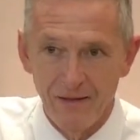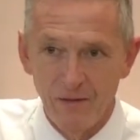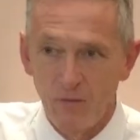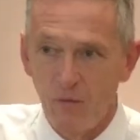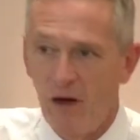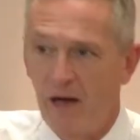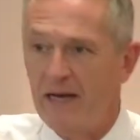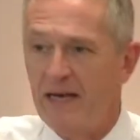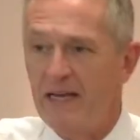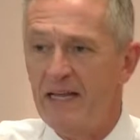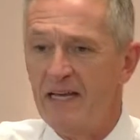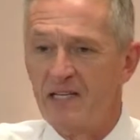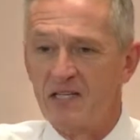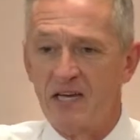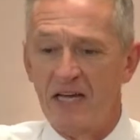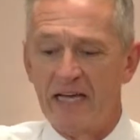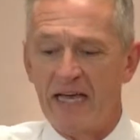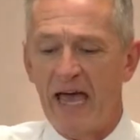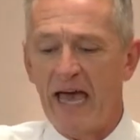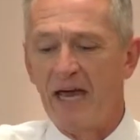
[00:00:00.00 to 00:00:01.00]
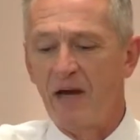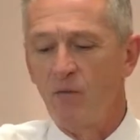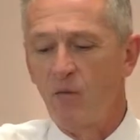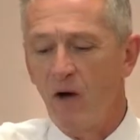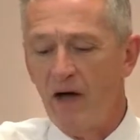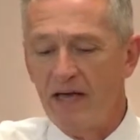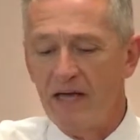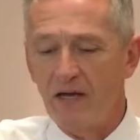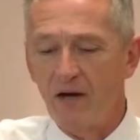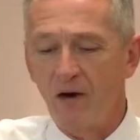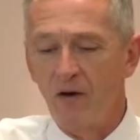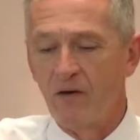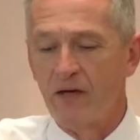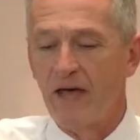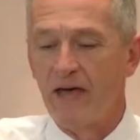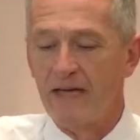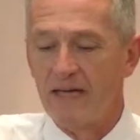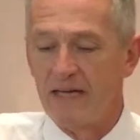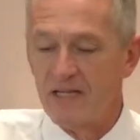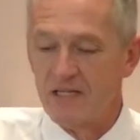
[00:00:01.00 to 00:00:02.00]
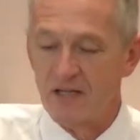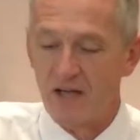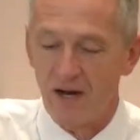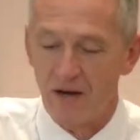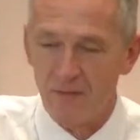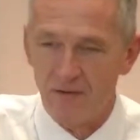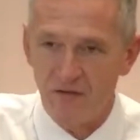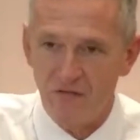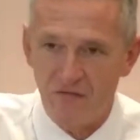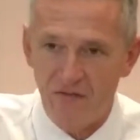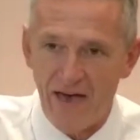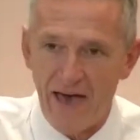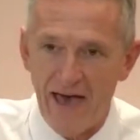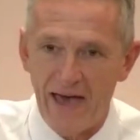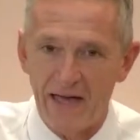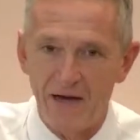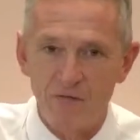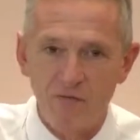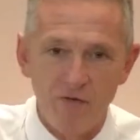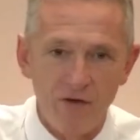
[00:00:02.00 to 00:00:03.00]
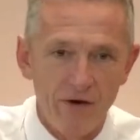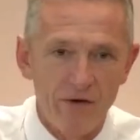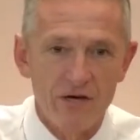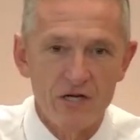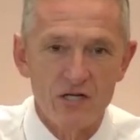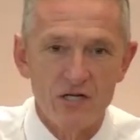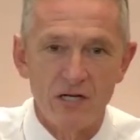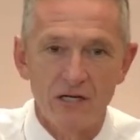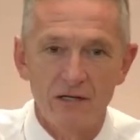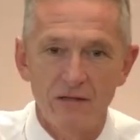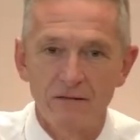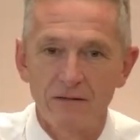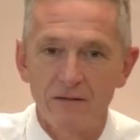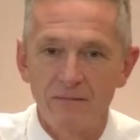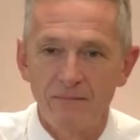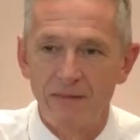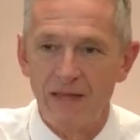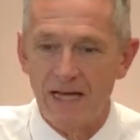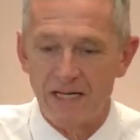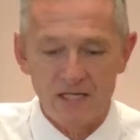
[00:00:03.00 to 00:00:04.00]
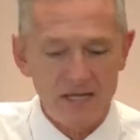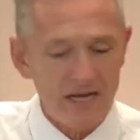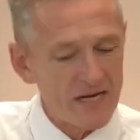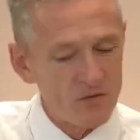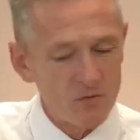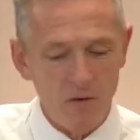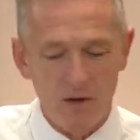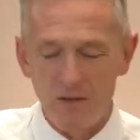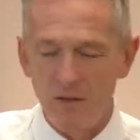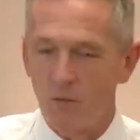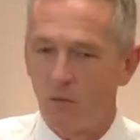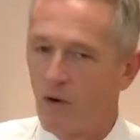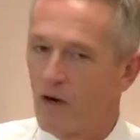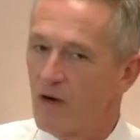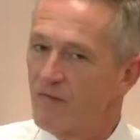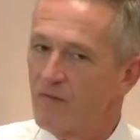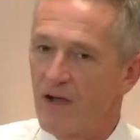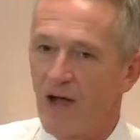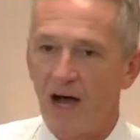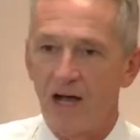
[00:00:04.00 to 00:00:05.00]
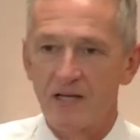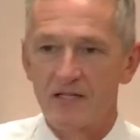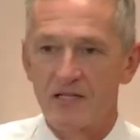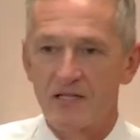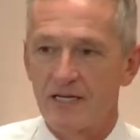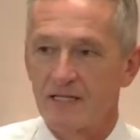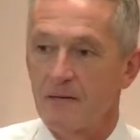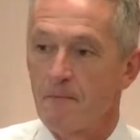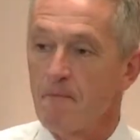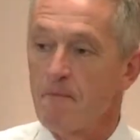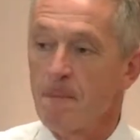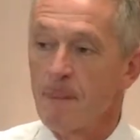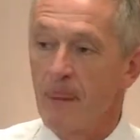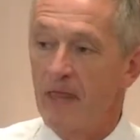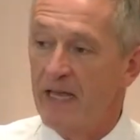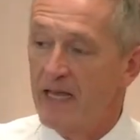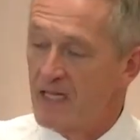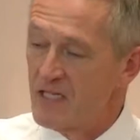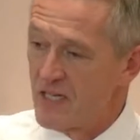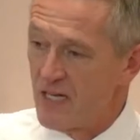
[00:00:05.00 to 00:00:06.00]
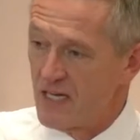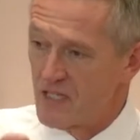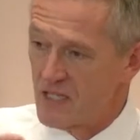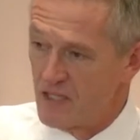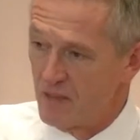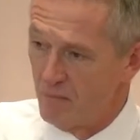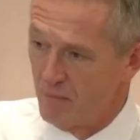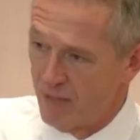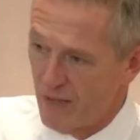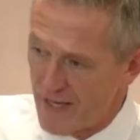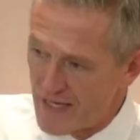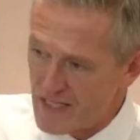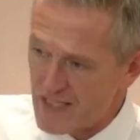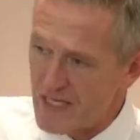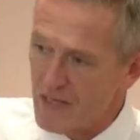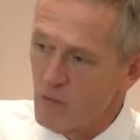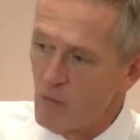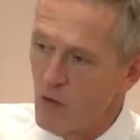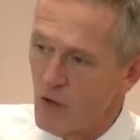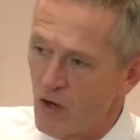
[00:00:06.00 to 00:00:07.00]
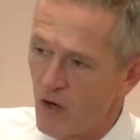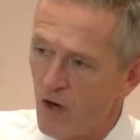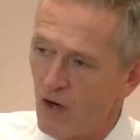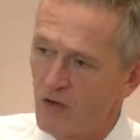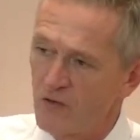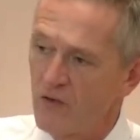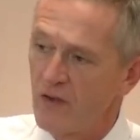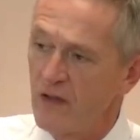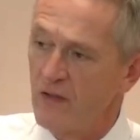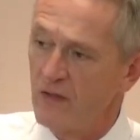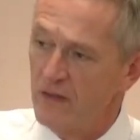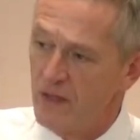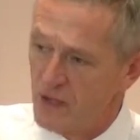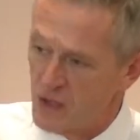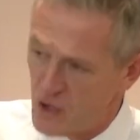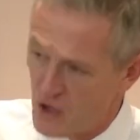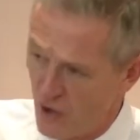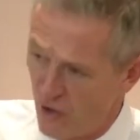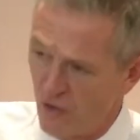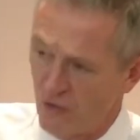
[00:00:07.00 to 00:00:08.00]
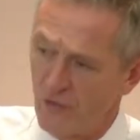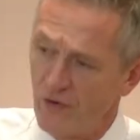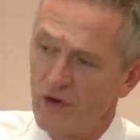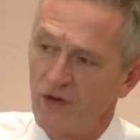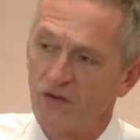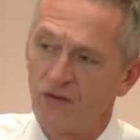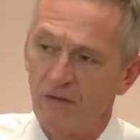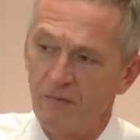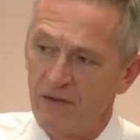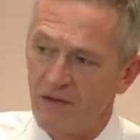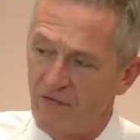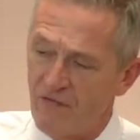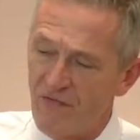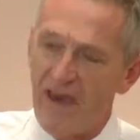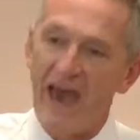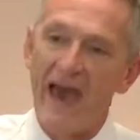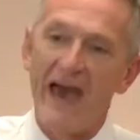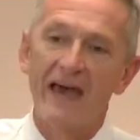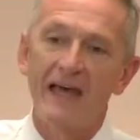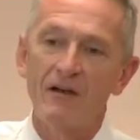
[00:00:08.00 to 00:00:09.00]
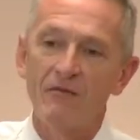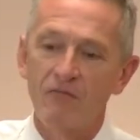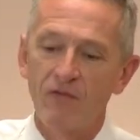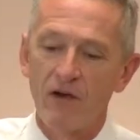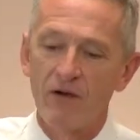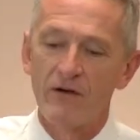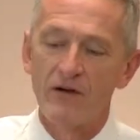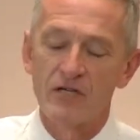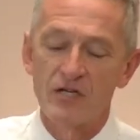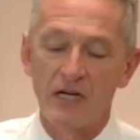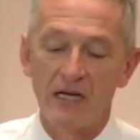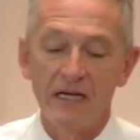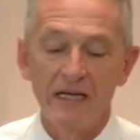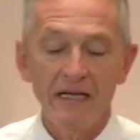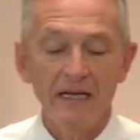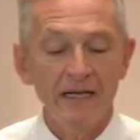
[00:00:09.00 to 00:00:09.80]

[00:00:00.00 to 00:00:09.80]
Well, he needs to gain weight. Okay, he's going to be fat and flourishing. That's, that's what the Word of God says. It says the blessing will cause the children to be fat and flourishing.